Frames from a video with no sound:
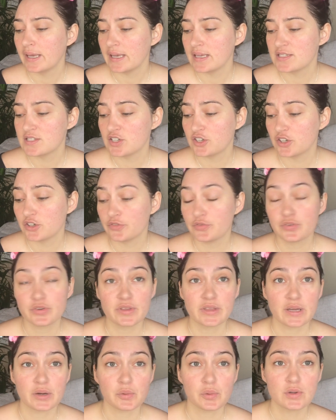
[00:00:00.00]
isn't good for
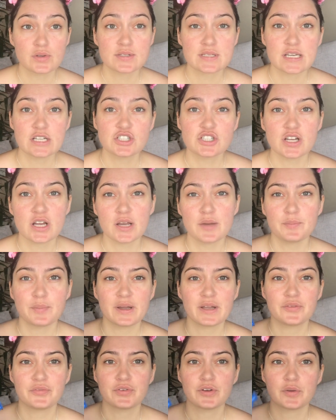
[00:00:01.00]
their rosacea,
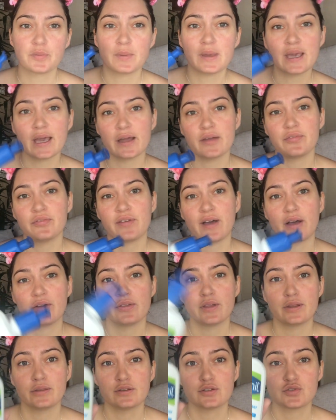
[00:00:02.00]
but for me I
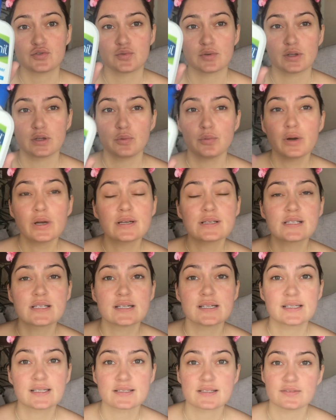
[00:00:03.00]
found that this really works
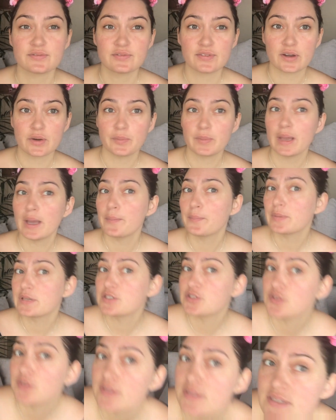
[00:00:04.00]
and it doesn't flare me up.
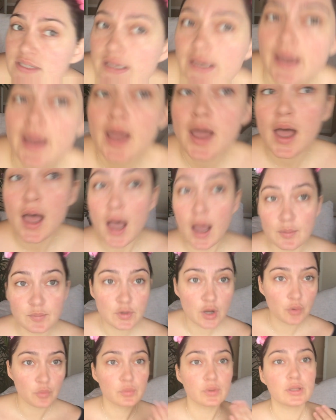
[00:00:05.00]
As you can see, I'm
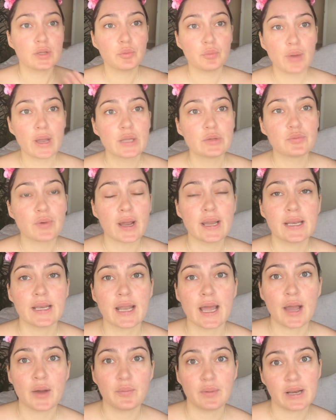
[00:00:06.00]
not really red right
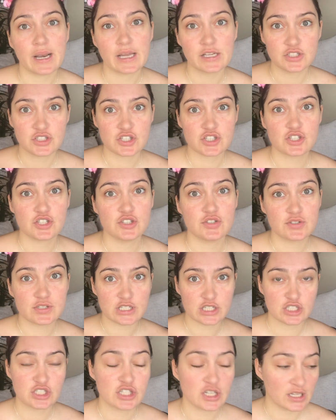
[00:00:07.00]
now and I just use
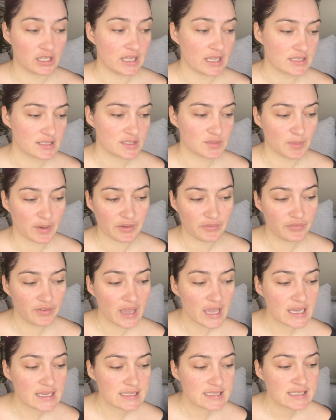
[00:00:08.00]
it to cleanse my
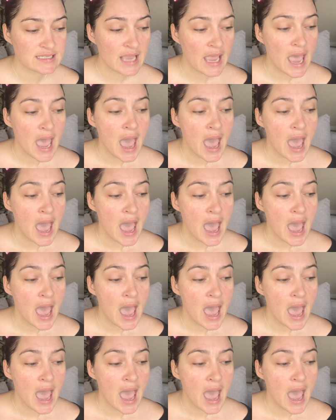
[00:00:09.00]
face.